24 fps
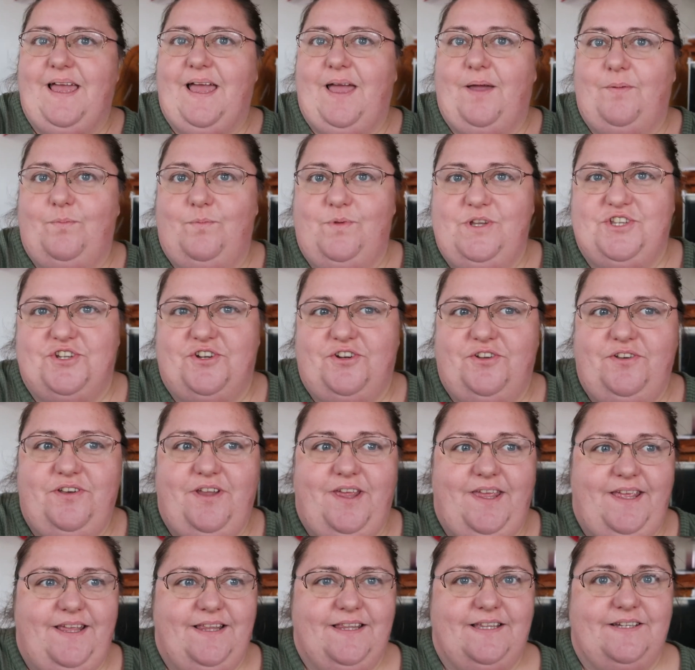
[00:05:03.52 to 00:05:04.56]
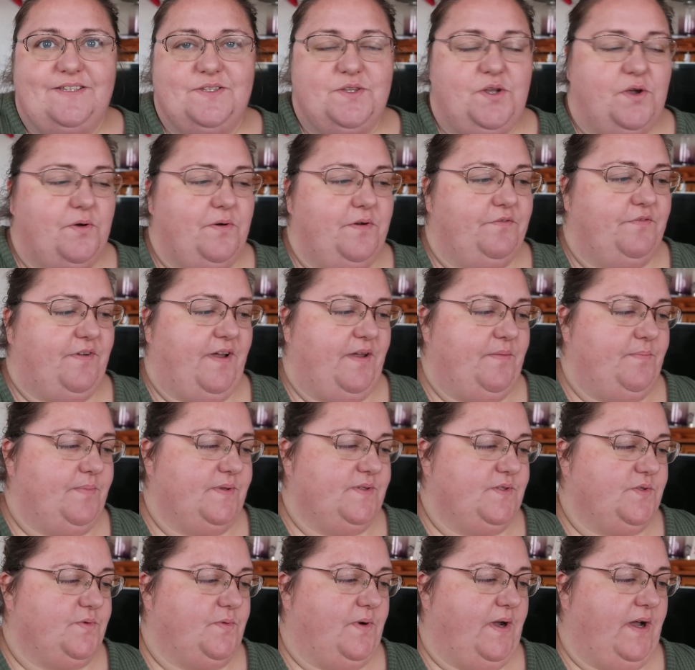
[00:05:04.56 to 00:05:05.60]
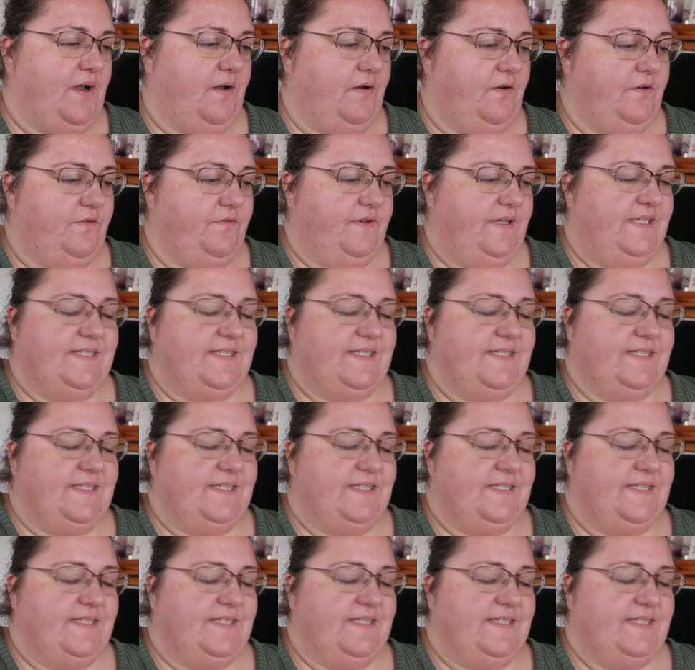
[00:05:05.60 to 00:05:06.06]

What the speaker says: and we're done. He lets go at 12:05.